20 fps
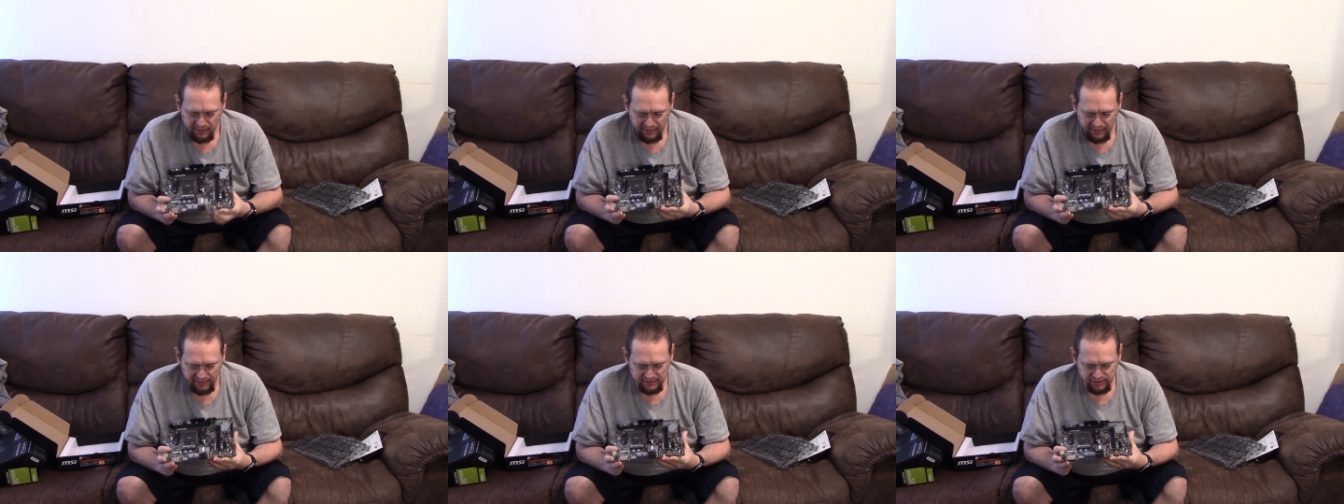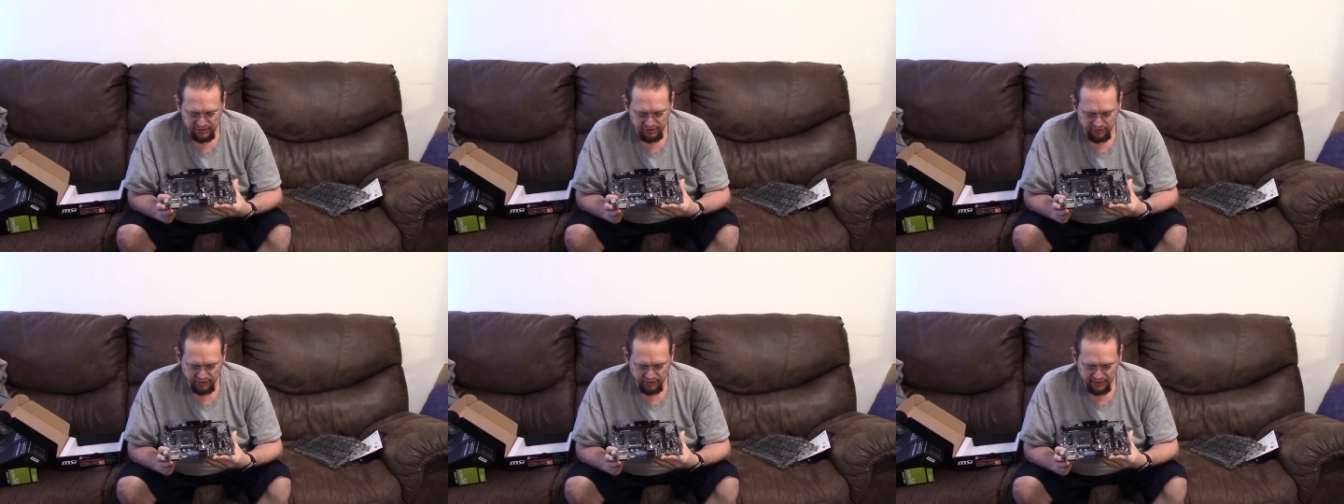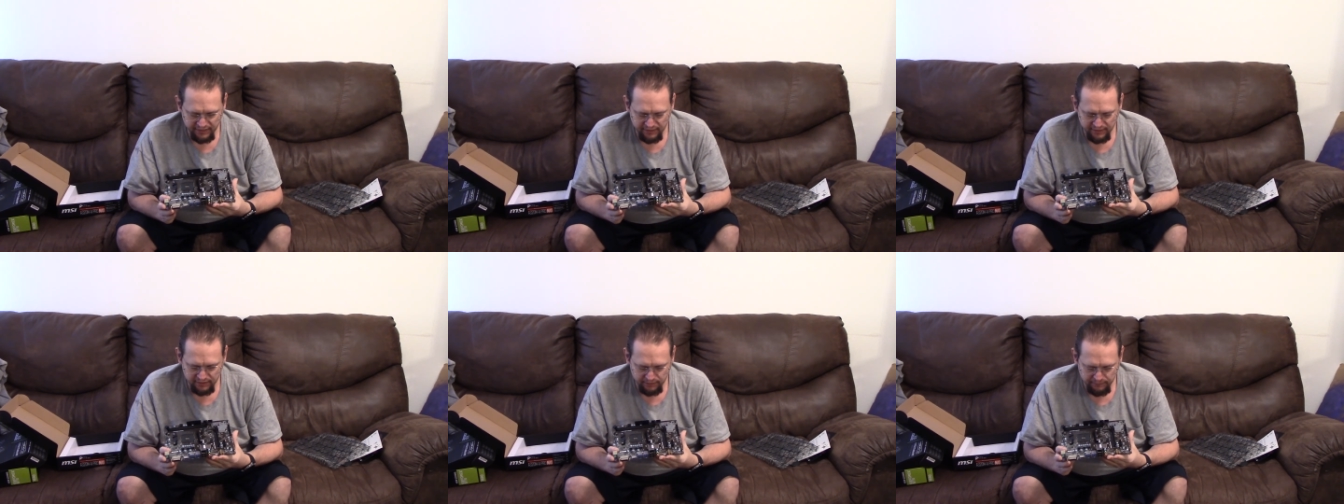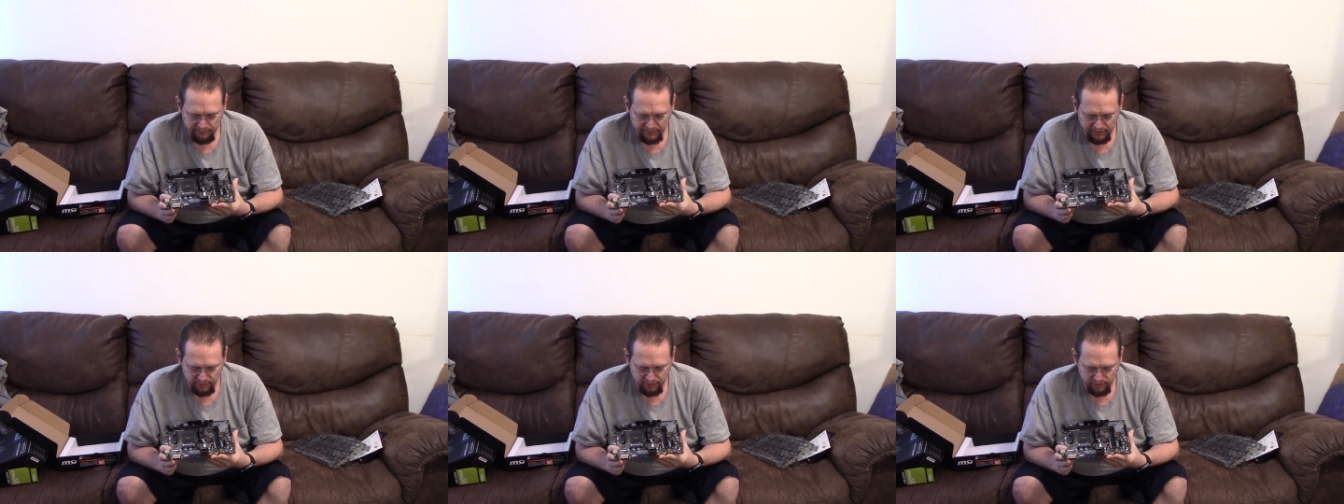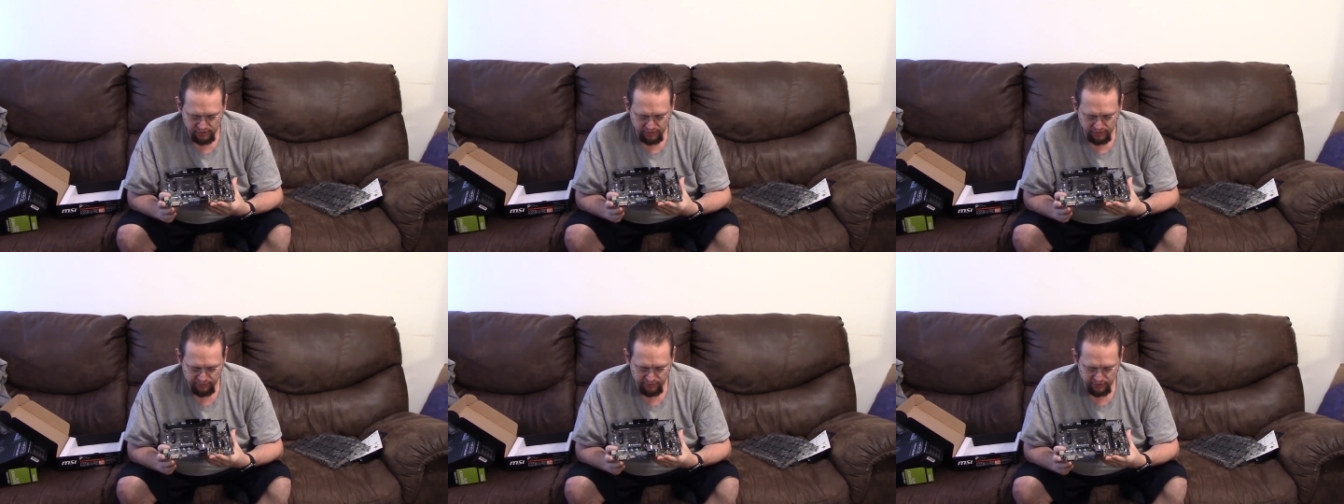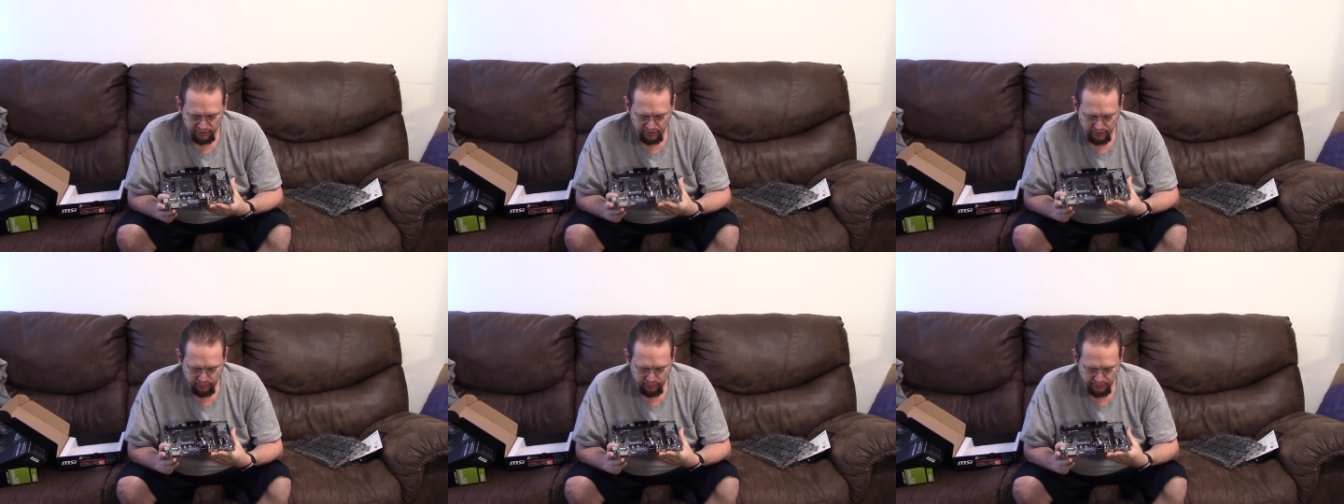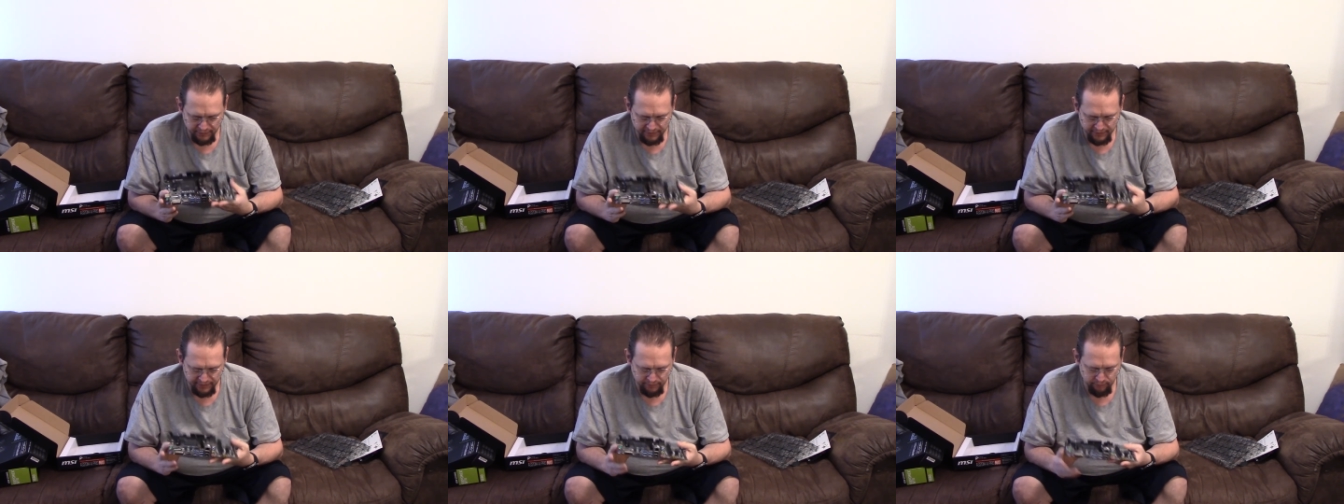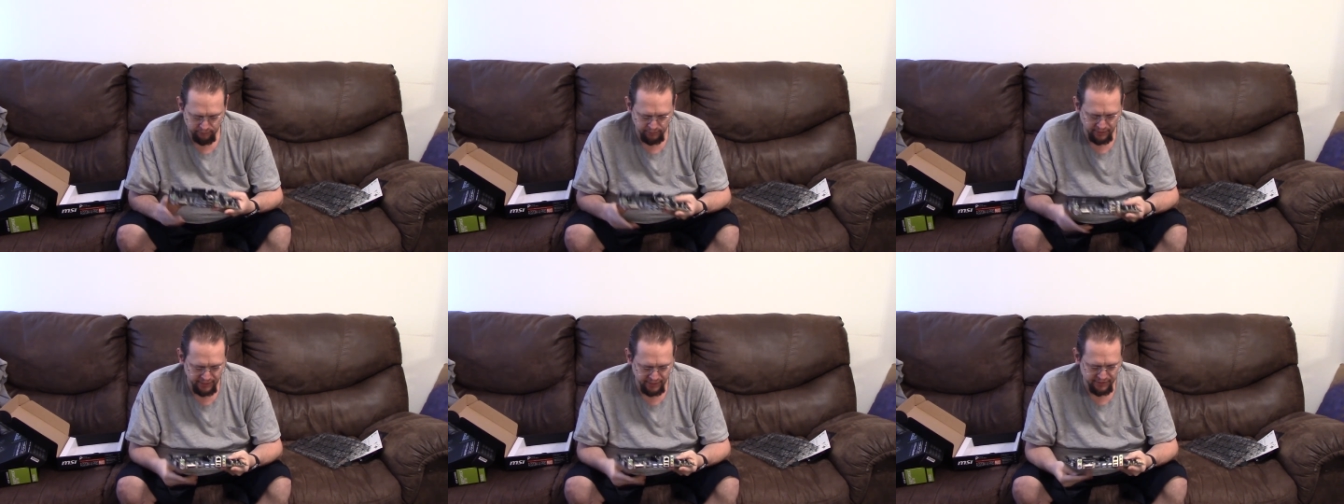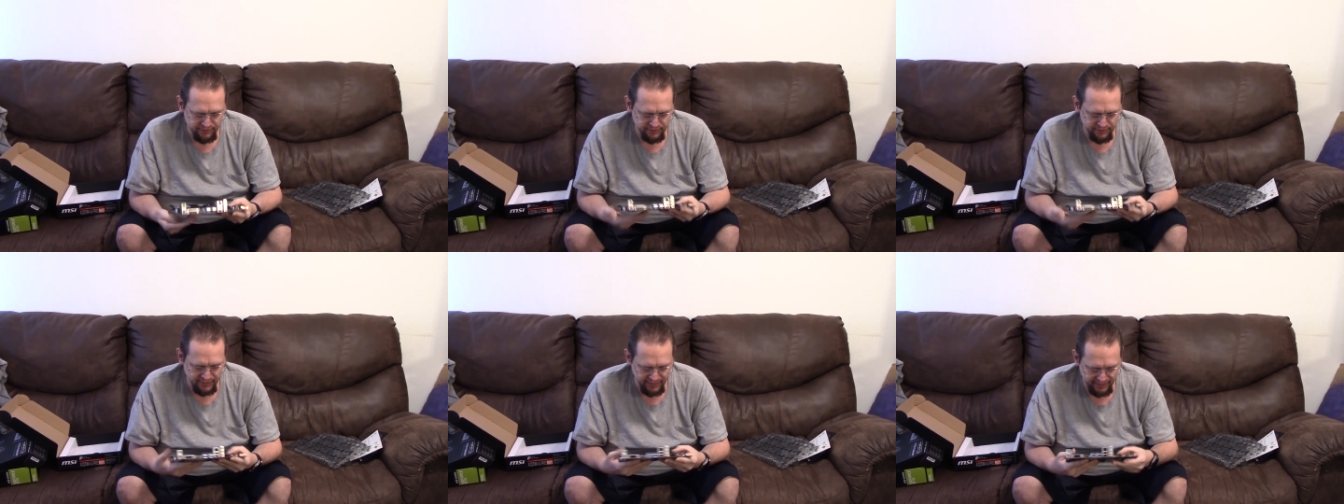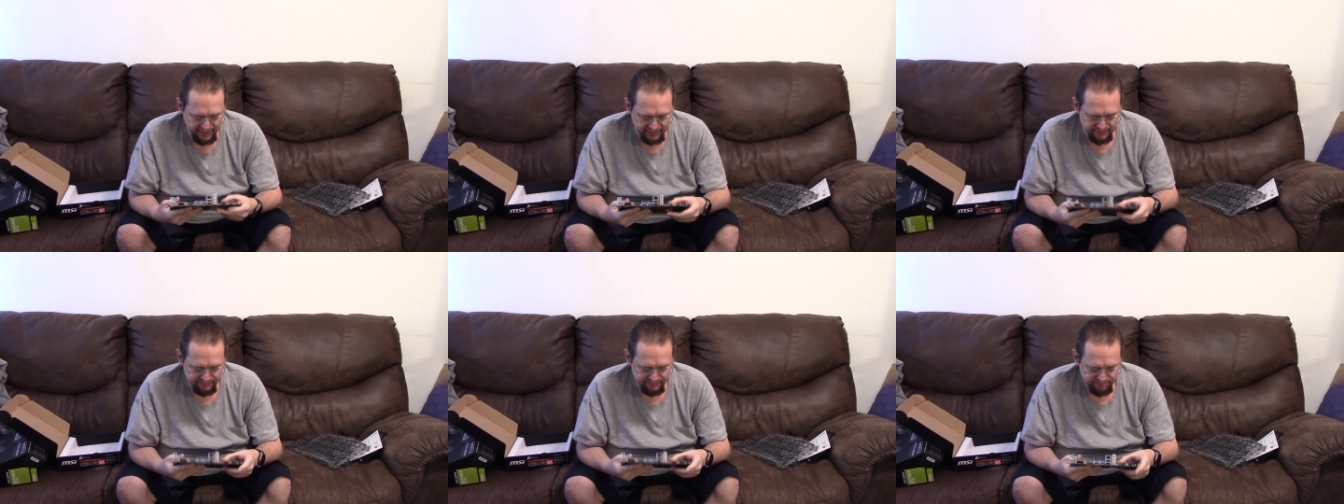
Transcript: and so you'll get a little bit closer of a look with it when I do that.